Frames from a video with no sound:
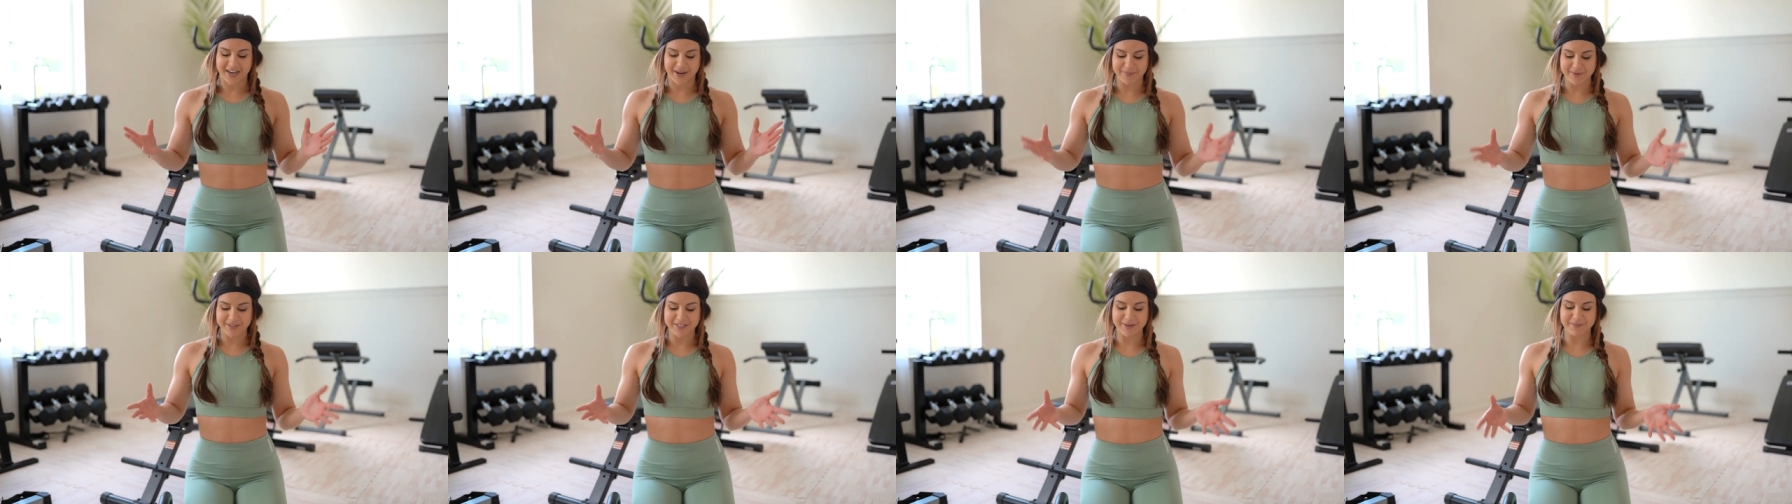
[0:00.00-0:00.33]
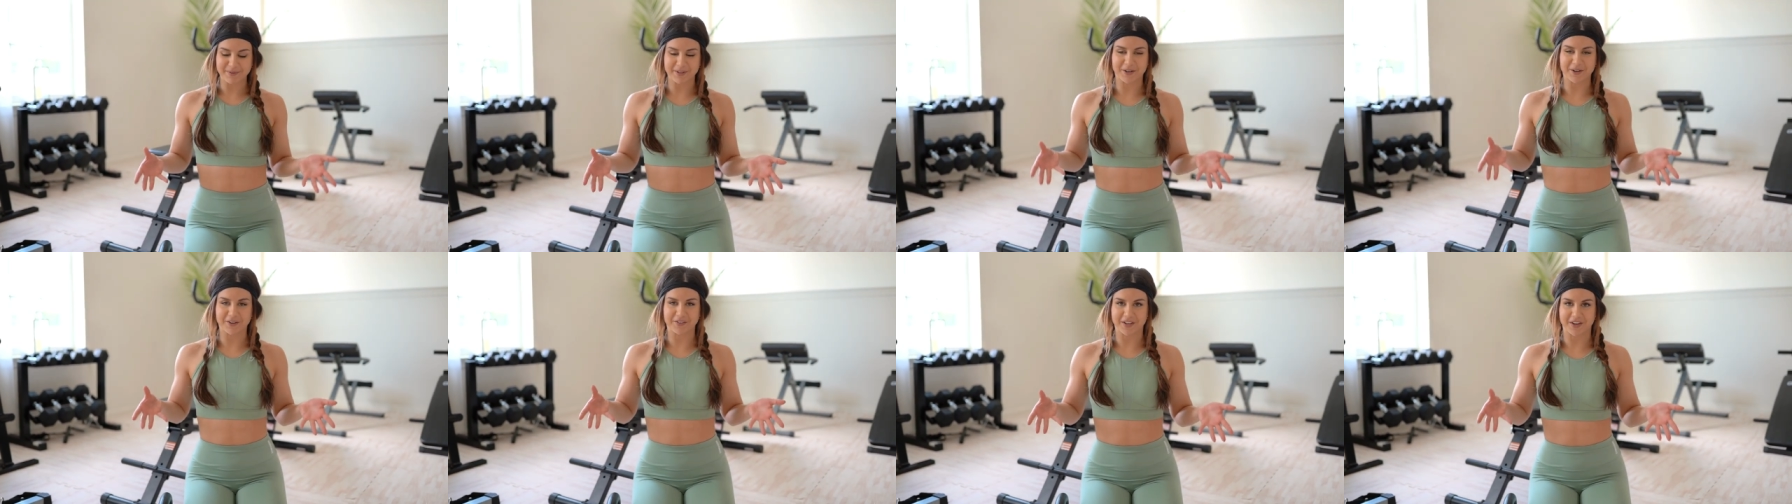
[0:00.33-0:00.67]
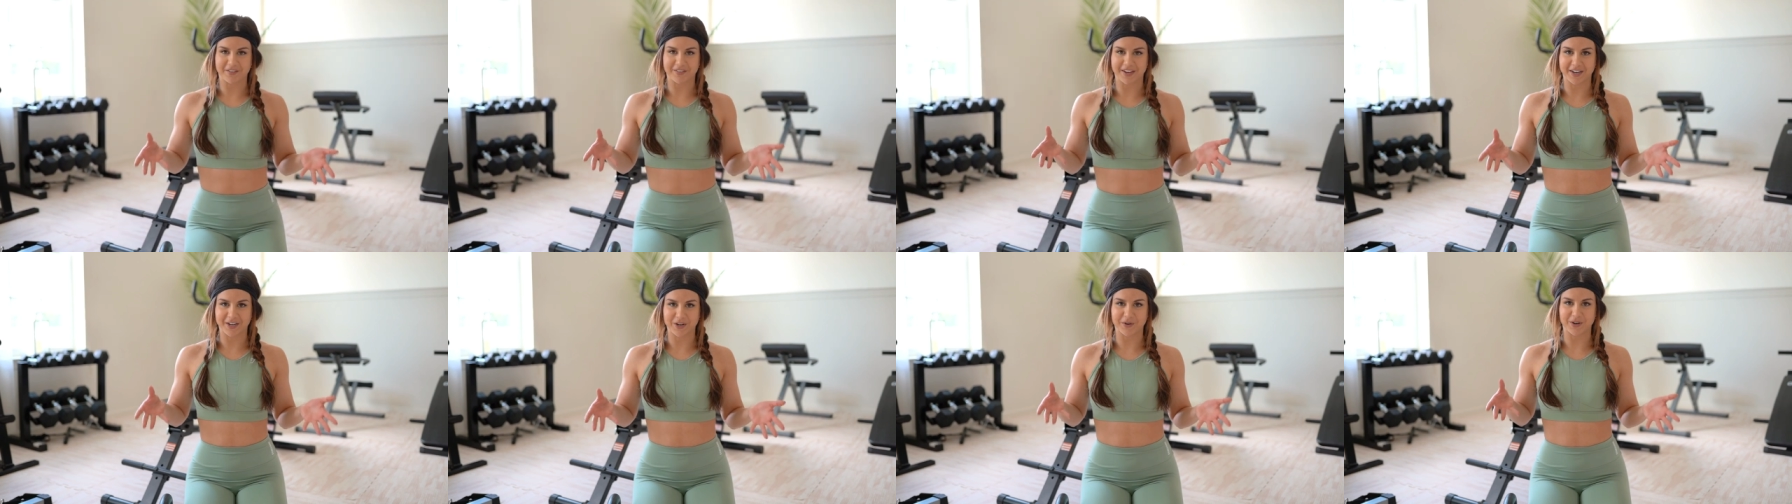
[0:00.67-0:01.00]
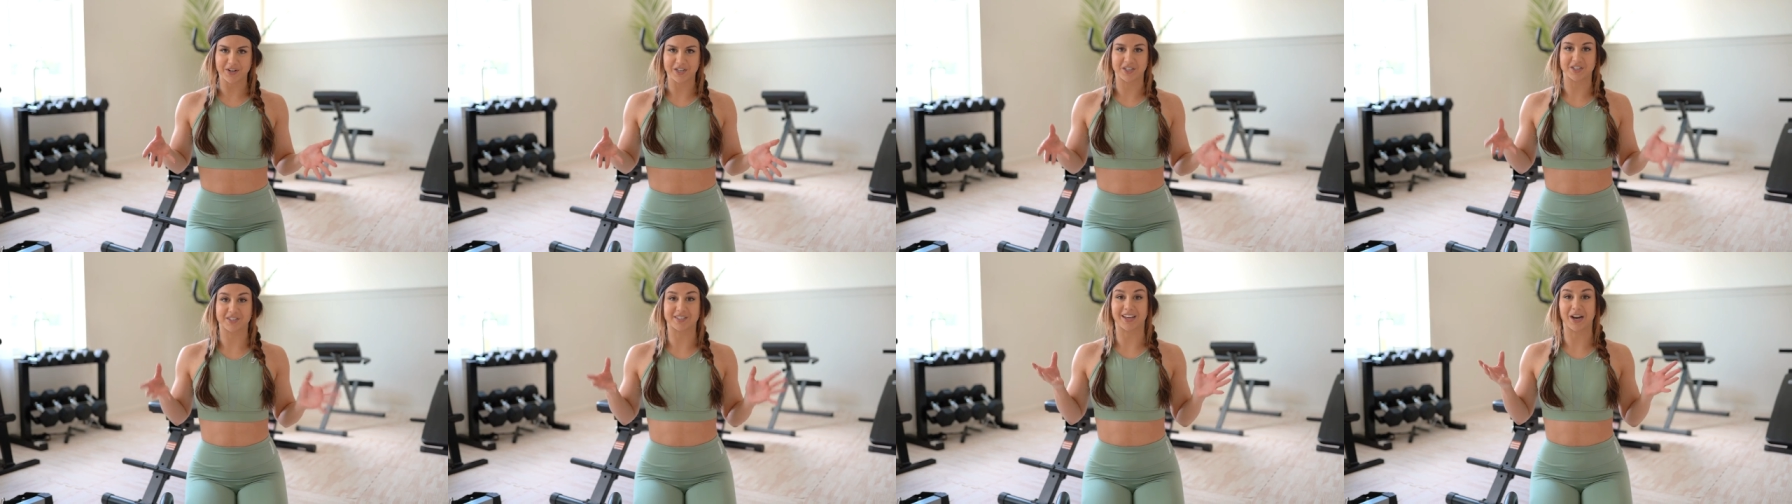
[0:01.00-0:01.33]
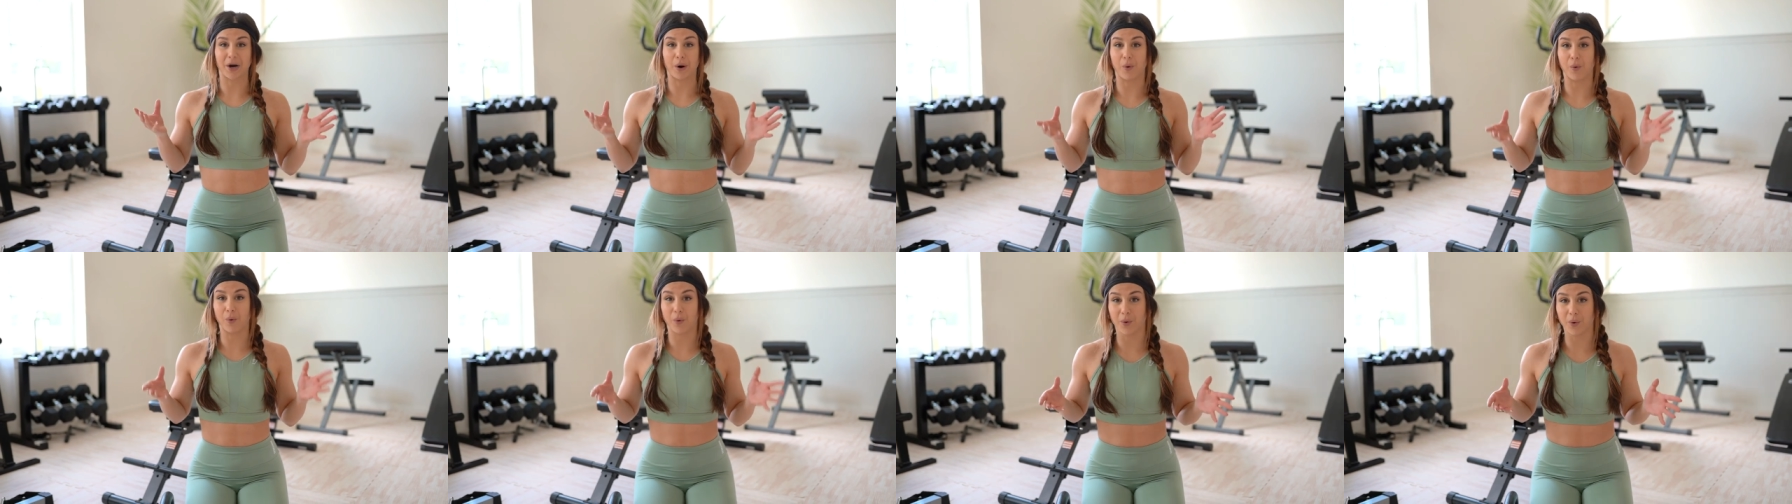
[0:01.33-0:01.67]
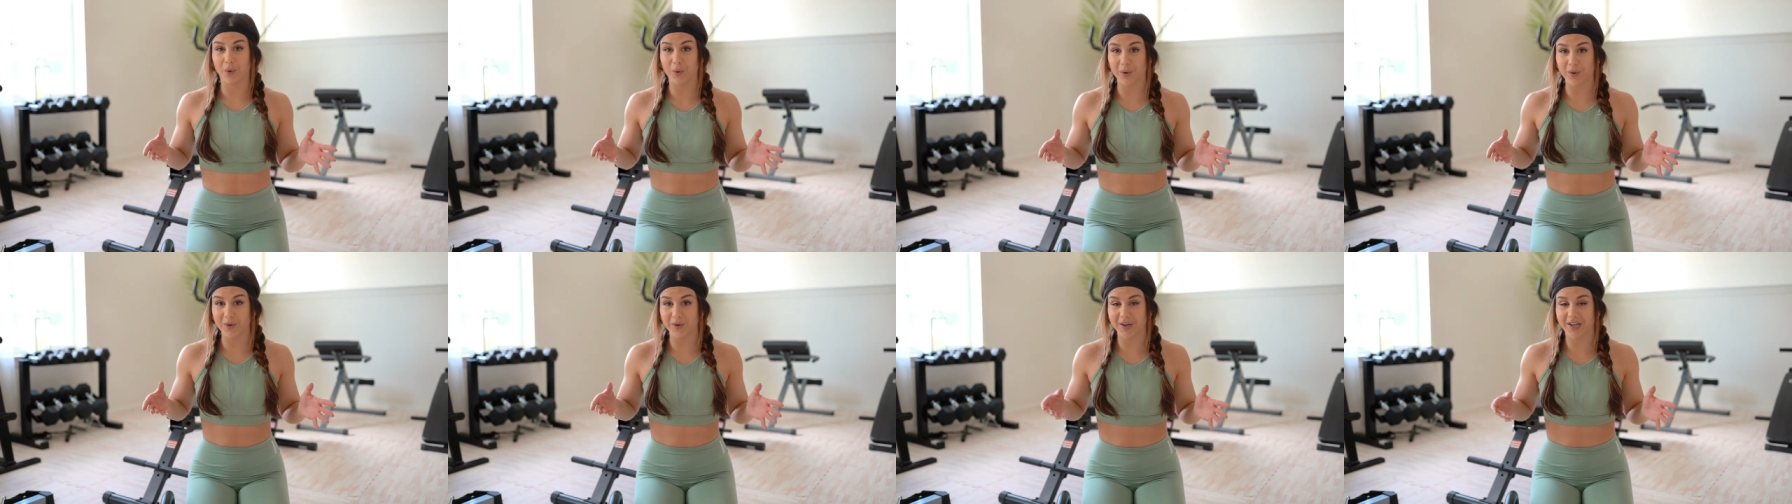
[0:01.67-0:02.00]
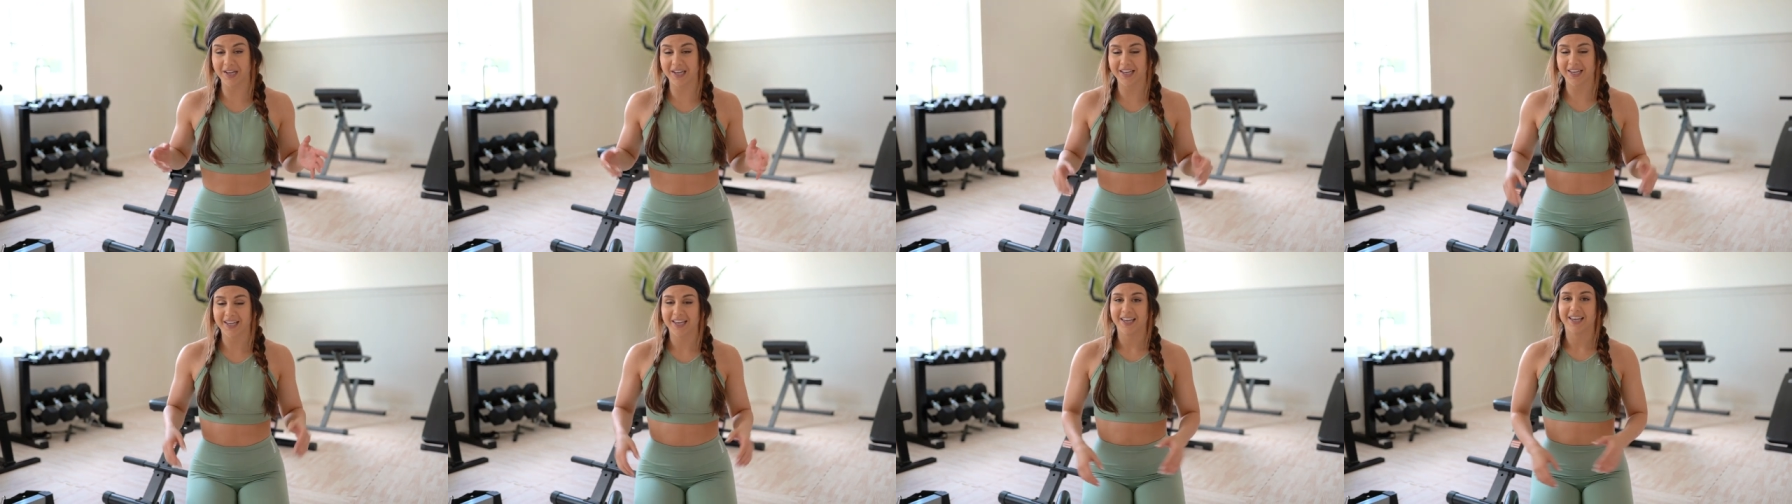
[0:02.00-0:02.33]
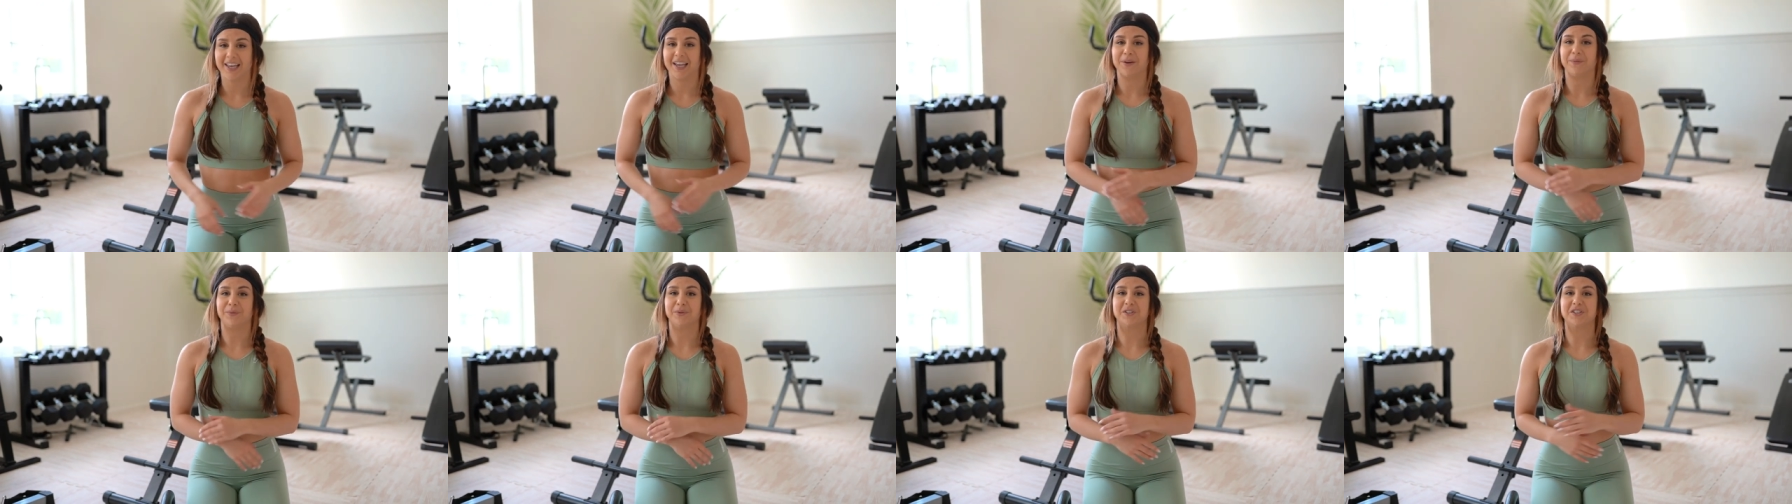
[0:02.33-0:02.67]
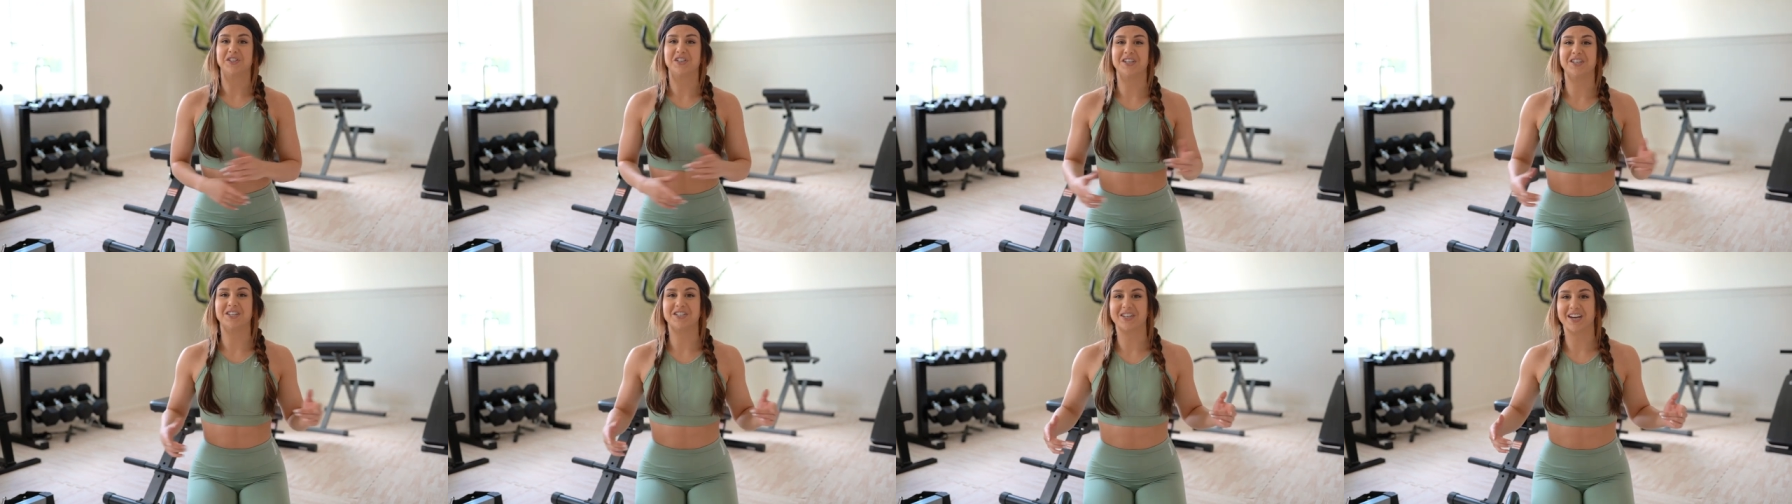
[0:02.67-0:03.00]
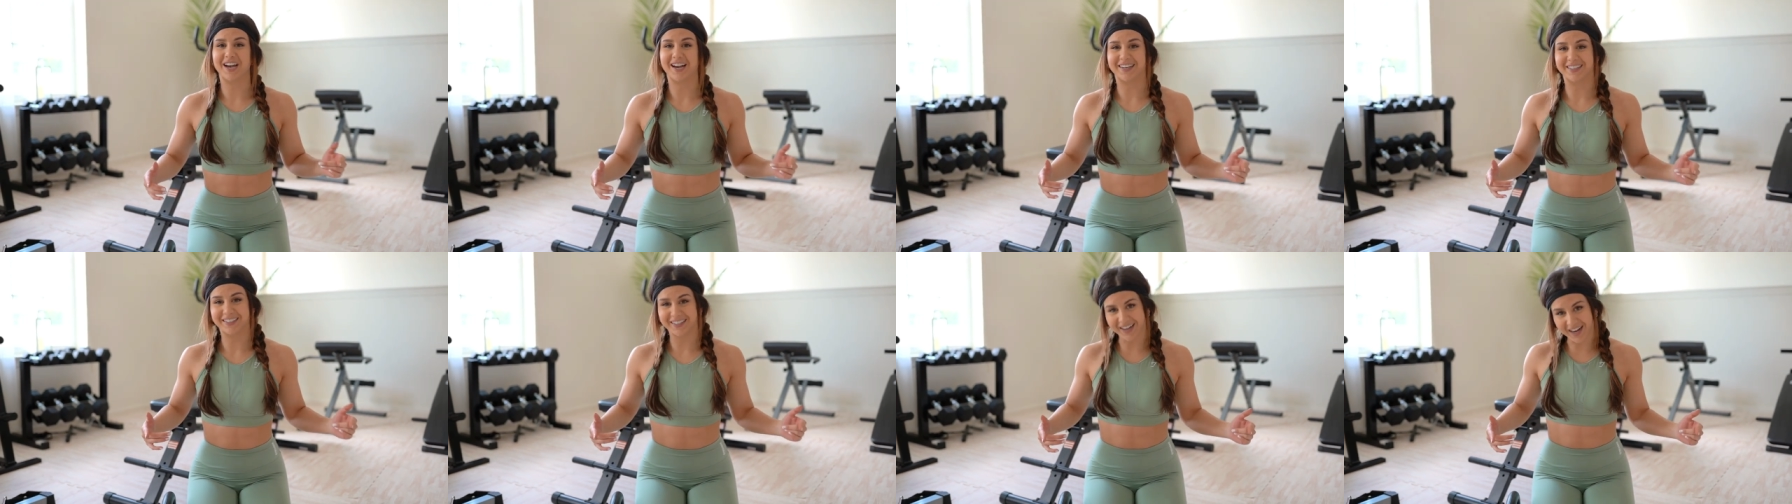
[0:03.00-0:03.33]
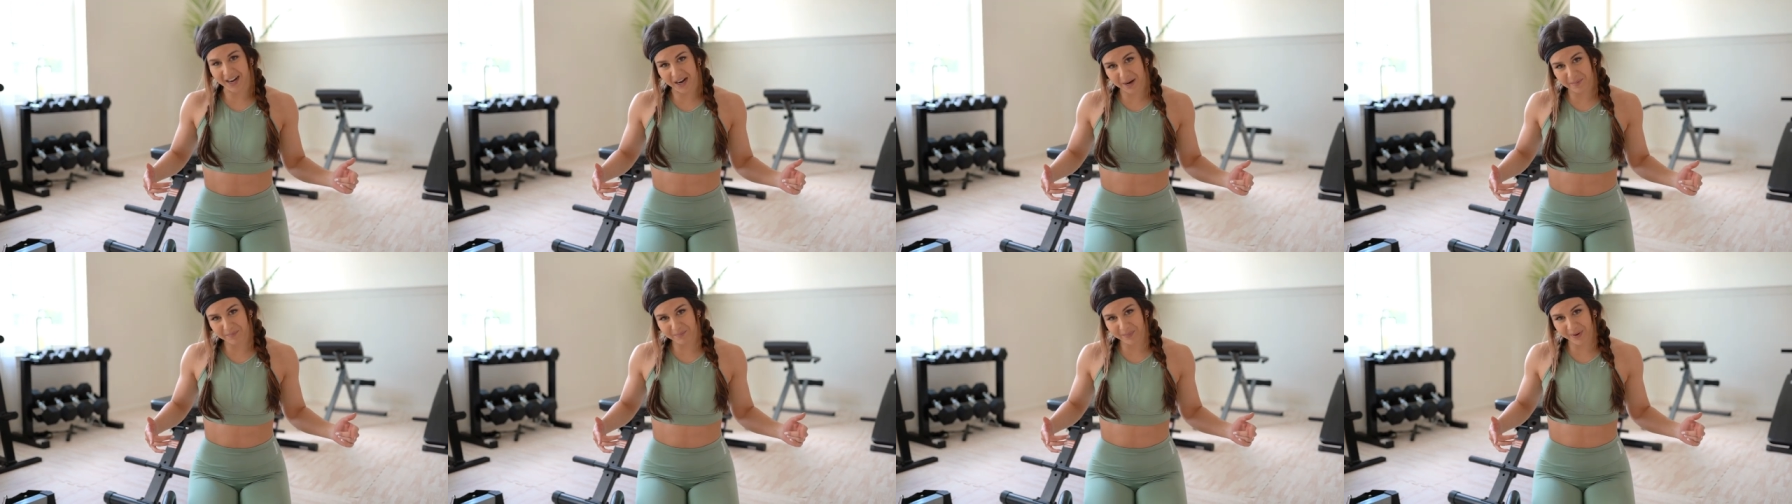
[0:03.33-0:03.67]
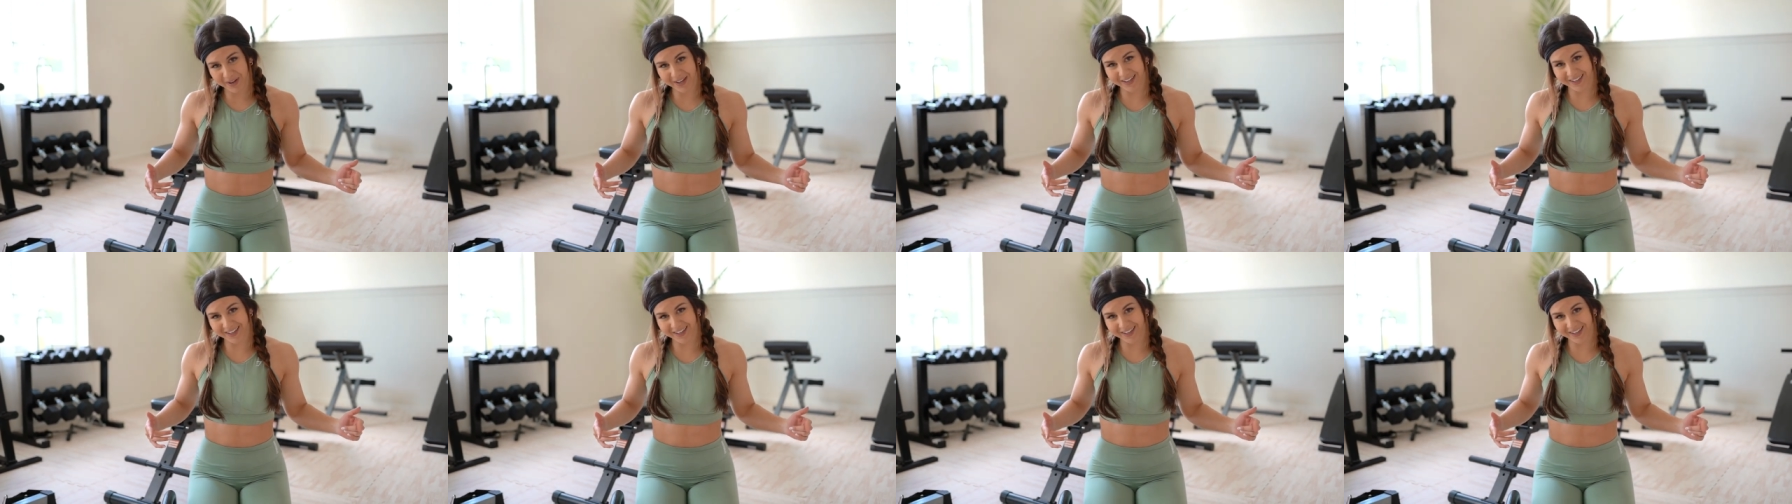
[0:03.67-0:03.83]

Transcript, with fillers: comment down below if you have any questions at all. We'll chit chat it up.